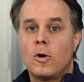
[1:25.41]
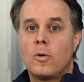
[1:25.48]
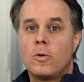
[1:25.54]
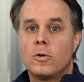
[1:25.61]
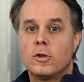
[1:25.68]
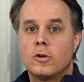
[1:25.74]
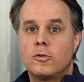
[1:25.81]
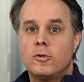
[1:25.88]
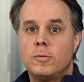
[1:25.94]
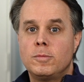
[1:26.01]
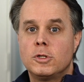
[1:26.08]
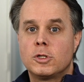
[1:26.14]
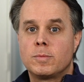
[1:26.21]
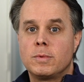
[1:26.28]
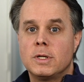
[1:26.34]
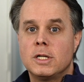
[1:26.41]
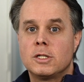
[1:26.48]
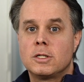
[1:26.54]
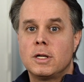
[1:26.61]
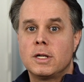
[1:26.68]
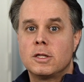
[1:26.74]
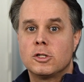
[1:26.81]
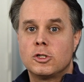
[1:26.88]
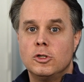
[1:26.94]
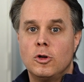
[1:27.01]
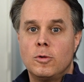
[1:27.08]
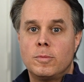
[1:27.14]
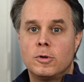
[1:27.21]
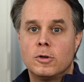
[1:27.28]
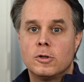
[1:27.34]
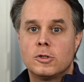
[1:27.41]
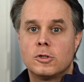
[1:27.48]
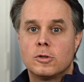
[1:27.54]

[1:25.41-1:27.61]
or the group displays like the Snowbirds